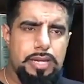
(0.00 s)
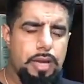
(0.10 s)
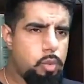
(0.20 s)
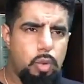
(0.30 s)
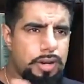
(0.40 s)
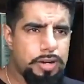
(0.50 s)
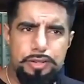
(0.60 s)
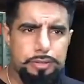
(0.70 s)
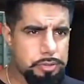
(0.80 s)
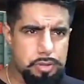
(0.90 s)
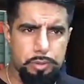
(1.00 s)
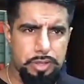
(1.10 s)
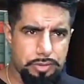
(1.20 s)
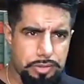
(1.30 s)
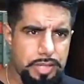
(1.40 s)
Now what on earth was
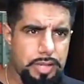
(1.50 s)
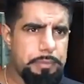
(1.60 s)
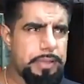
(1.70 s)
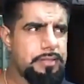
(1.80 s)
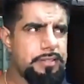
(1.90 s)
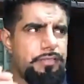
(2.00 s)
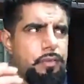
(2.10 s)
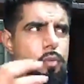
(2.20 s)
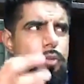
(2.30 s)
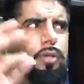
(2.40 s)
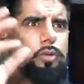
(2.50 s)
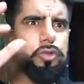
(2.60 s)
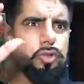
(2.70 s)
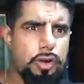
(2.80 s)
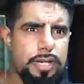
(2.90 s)
going on there? Because if all
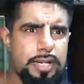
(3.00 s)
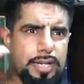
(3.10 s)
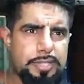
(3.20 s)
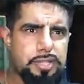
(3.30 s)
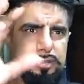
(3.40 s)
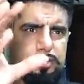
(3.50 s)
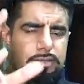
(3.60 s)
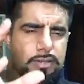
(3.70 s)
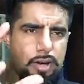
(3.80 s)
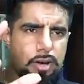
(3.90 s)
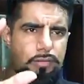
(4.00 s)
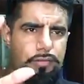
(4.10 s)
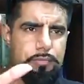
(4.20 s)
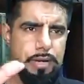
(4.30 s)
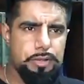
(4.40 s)
those great legends
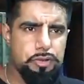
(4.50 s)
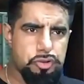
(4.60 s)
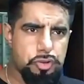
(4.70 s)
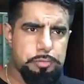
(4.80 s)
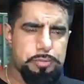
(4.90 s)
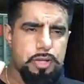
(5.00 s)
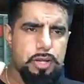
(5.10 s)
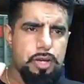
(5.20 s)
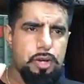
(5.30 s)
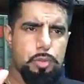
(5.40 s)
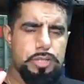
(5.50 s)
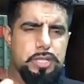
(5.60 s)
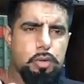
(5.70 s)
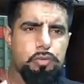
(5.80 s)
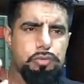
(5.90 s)
of manuscripts were
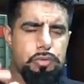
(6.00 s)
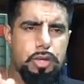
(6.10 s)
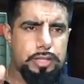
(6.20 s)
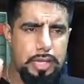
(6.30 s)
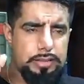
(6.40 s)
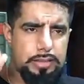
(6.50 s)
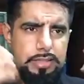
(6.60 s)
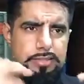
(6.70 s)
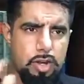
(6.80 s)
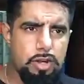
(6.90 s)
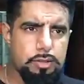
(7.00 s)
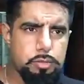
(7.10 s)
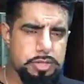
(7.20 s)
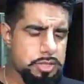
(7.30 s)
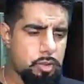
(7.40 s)
so, and their
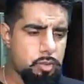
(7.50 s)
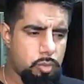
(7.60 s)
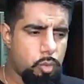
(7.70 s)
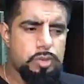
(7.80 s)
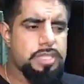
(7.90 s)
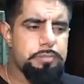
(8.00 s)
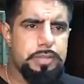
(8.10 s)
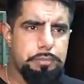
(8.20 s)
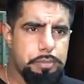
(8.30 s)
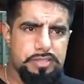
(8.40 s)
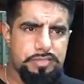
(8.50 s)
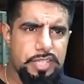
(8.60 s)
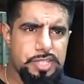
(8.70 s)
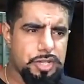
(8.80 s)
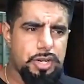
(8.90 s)
scholars were so awesome in the
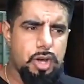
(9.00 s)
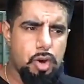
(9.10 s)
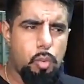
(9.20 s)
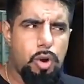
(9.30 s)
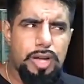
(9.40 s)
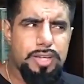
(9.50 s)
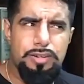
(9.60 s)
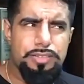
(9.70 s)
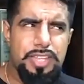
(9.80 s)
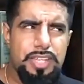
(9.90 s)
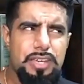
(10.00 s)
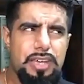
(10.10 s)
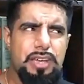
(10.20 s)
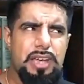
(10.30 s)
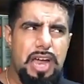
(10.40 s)
preservation, why are there
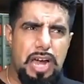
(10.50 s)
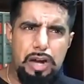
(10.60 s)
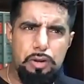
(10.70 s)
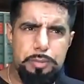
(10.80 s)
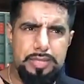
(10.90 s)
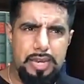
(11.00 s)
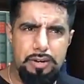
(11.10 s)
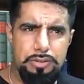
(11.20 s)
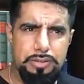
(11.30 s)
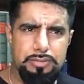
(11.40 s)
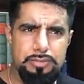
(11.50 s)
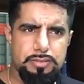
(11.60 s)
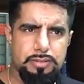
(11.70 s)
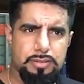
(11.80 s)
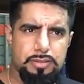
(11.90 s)
Arabic
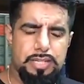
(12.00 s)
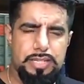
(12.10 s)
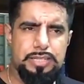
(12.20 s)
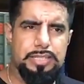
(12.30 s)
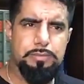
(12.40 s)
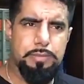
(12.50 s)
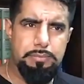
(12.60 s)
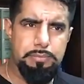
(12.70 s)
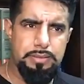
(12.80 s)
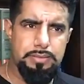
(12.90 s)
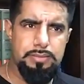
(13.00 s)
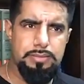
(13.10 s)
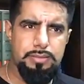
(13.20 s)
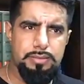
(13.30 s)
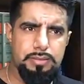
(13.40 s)
errors? that need
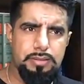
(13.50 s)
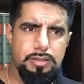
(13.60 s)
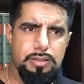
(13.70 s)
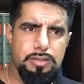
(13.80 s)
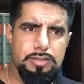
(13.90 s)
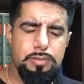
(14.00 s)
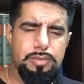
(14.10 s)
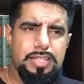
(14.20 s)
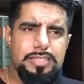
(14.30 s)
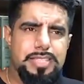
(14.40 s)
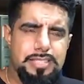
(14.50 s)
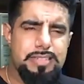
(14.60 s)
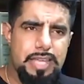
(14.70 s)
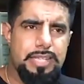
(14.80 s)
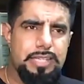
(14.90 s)
amendments. So this
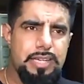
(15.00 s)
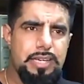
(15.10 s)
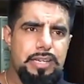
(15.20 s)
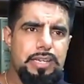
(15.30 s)
is a